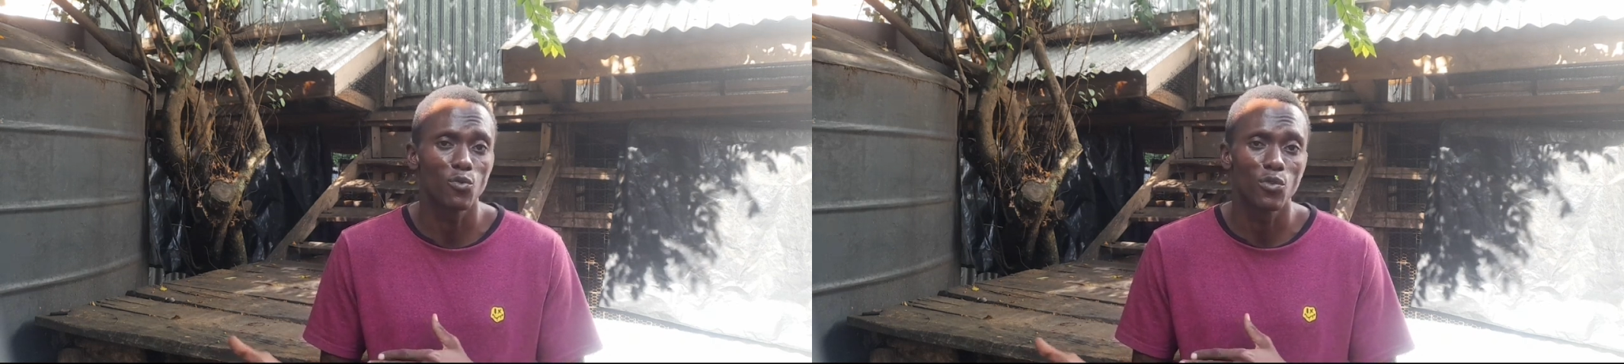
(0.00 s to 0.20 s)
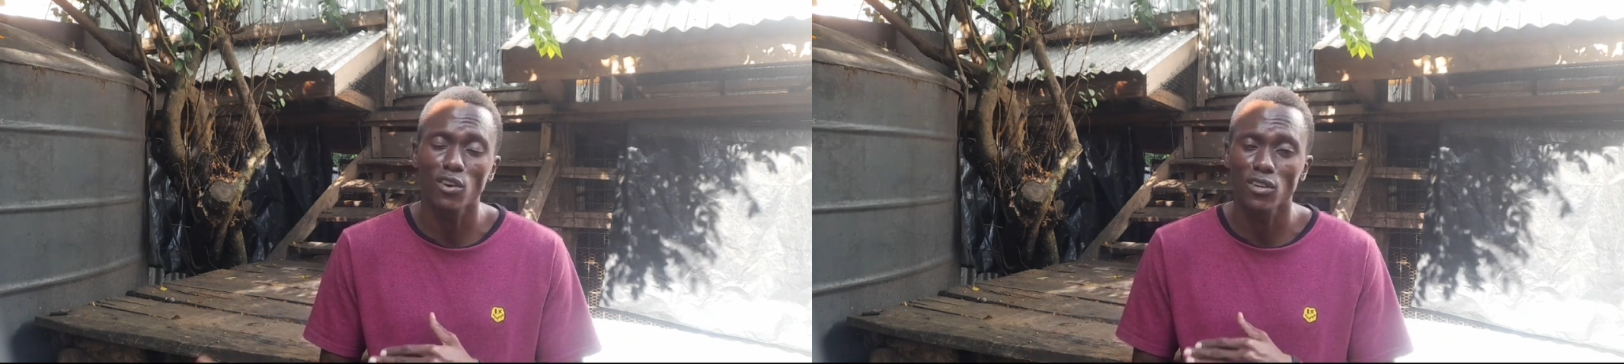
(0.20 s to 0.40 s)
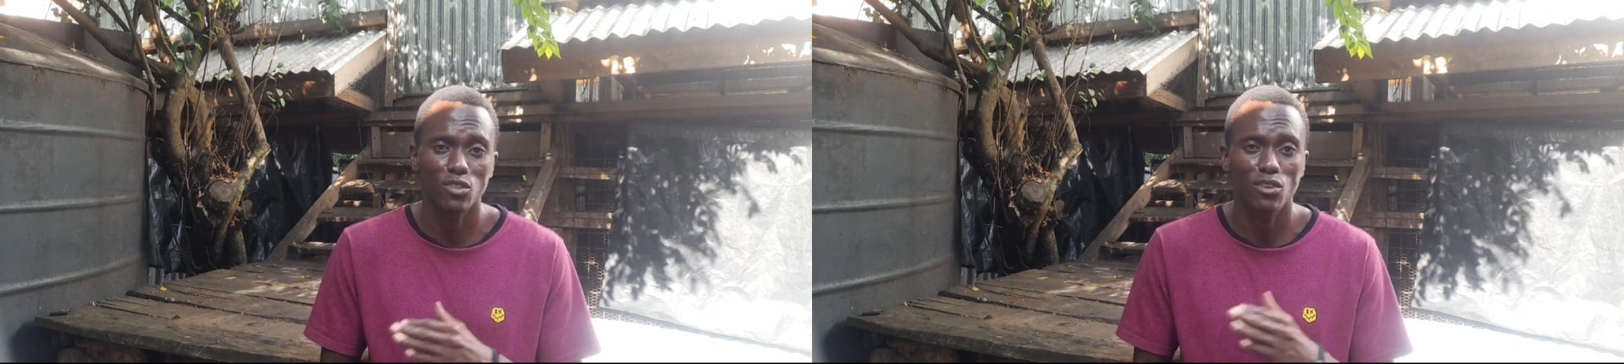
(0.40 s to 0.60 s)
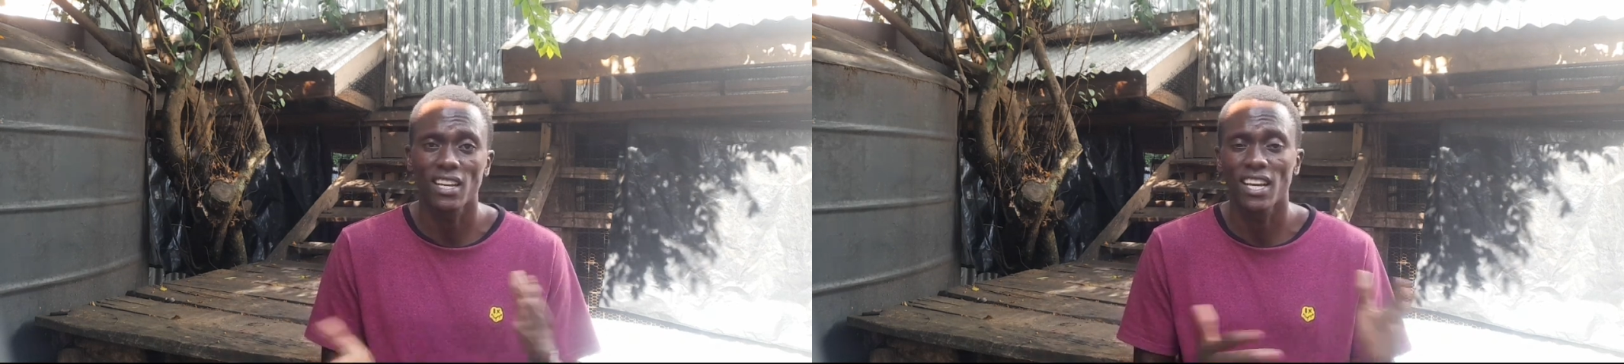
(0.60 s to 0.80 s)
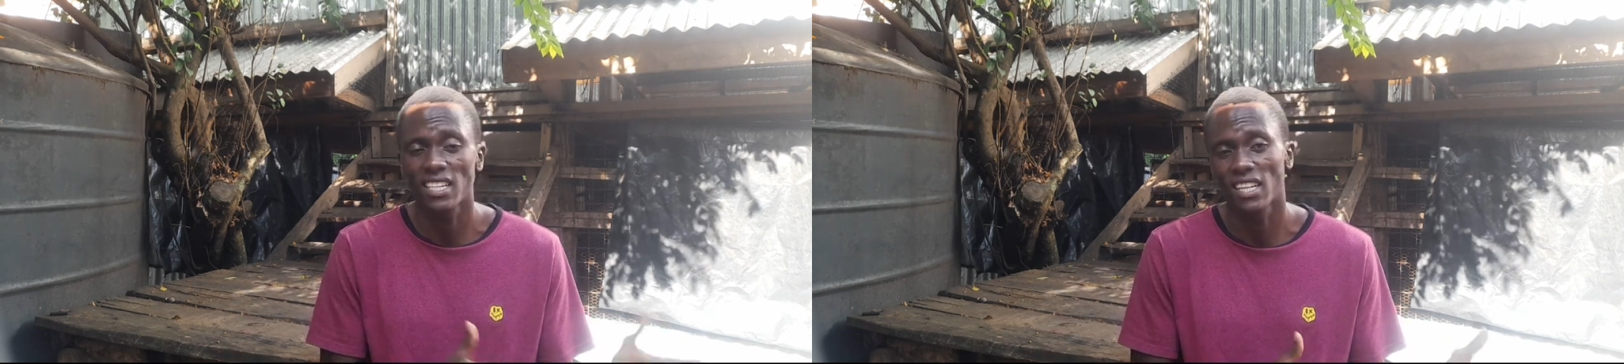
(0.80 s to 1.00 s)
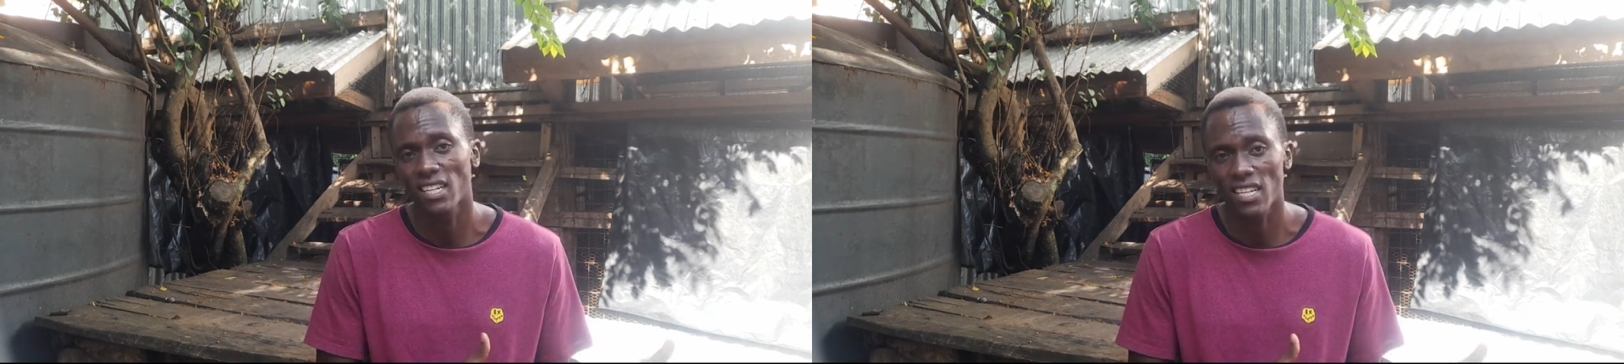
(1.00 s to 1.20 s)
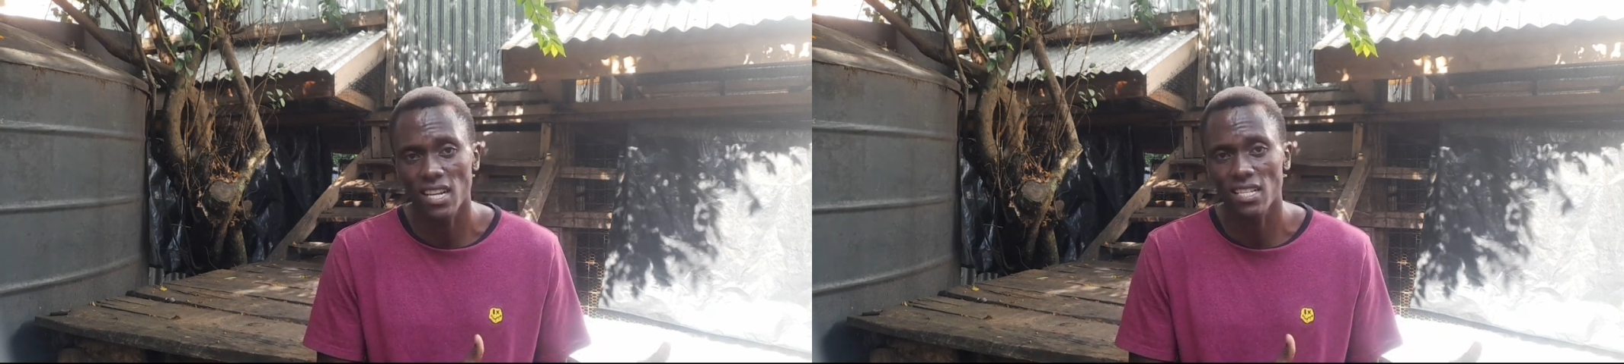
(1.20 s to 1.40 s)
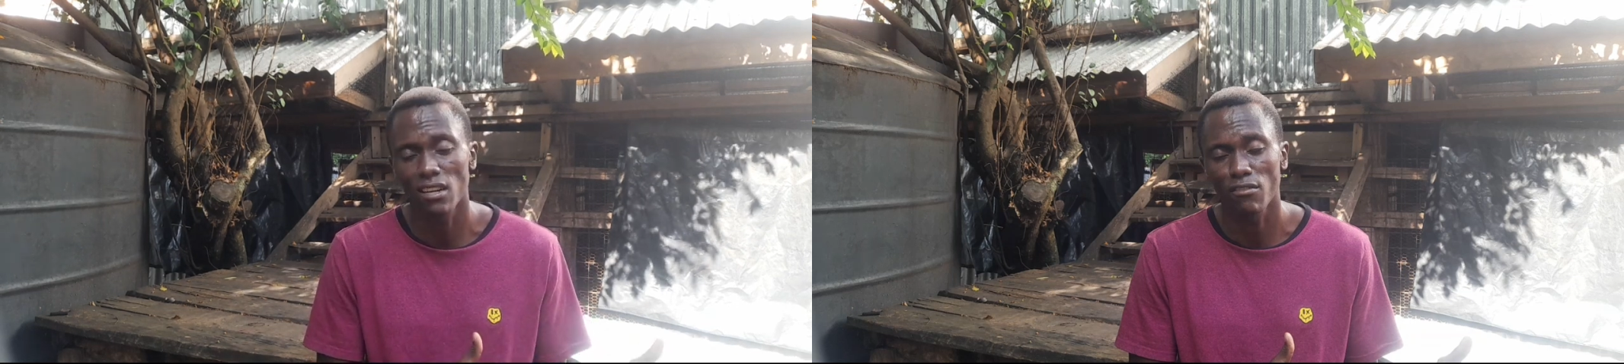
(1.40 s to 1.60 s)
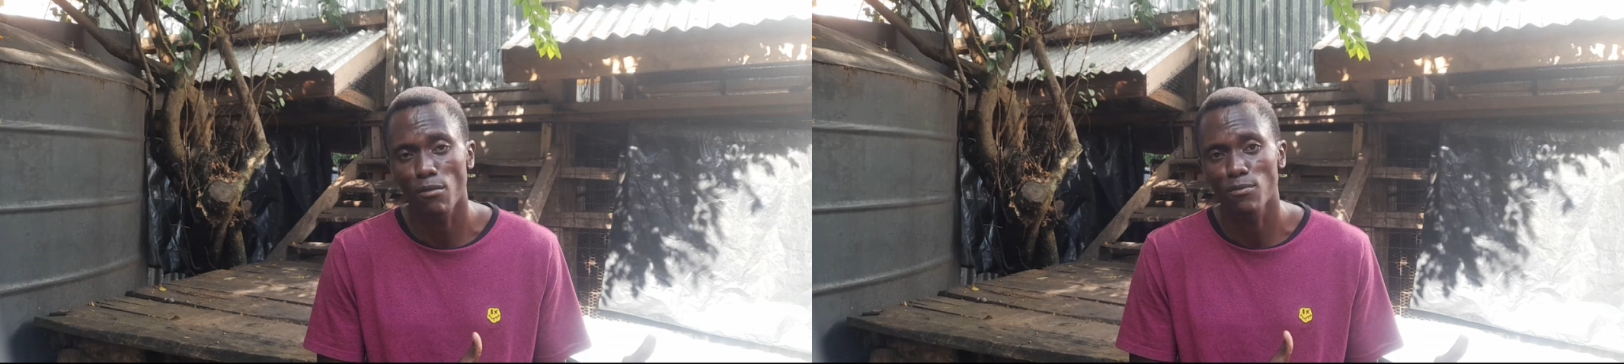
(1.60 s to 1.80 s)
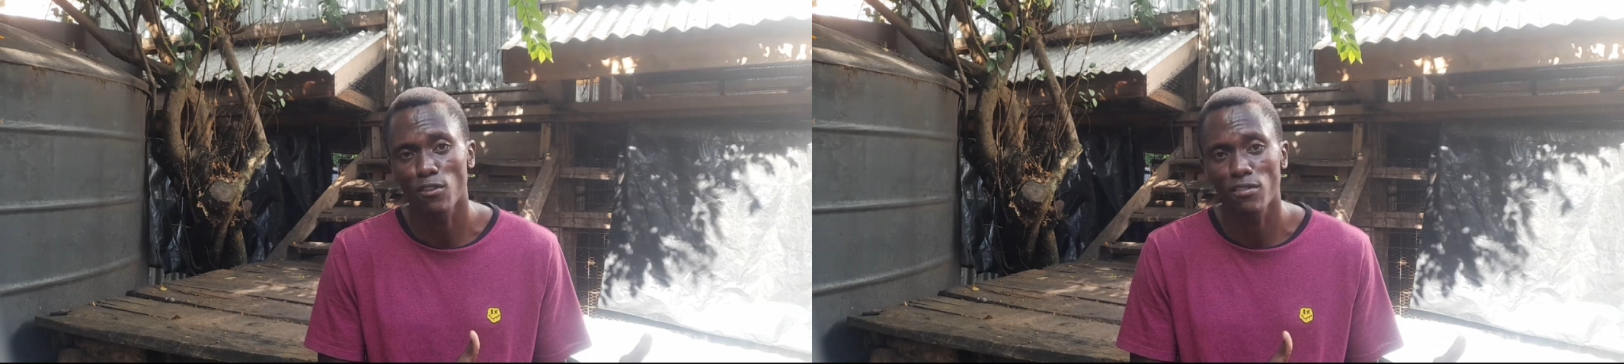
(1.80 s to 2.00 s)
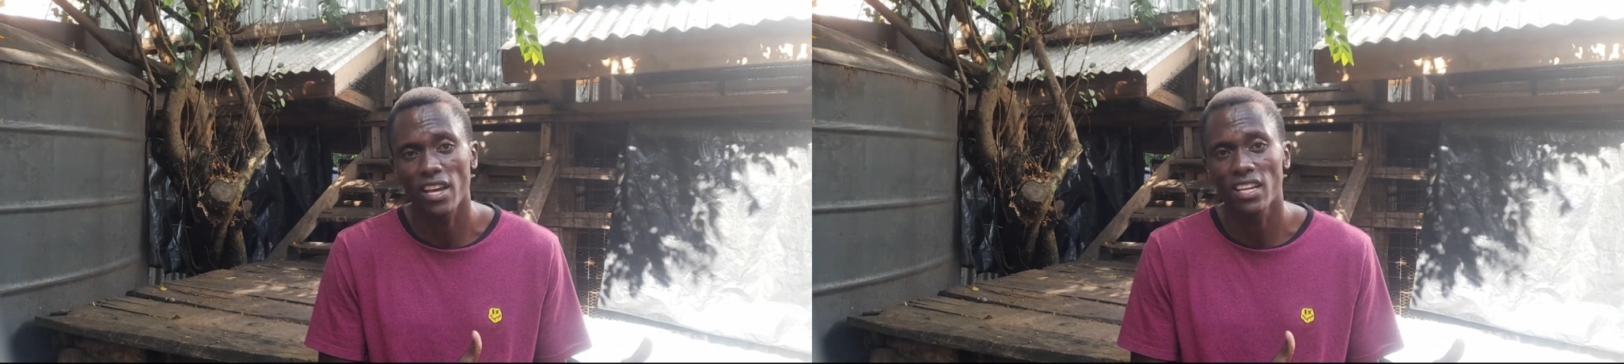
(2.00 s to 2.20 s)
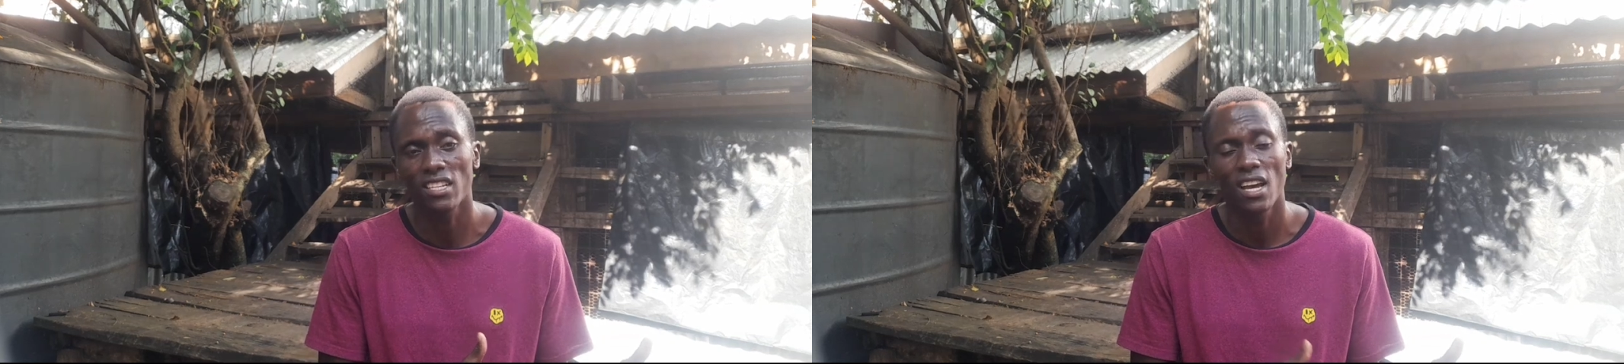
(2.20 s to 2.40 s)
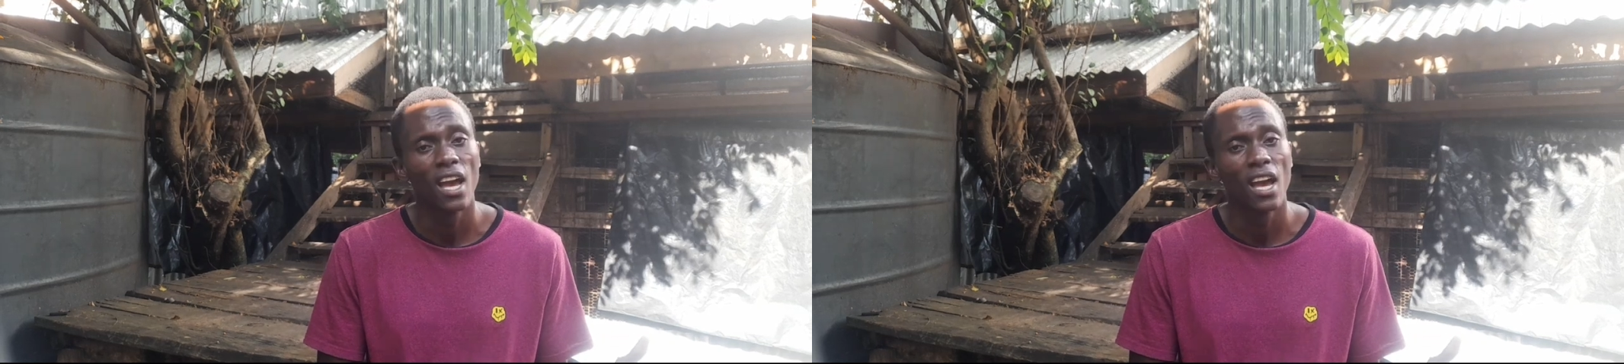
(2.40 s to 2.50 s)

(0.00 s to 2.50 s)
without actually getting returns in forms of eggs,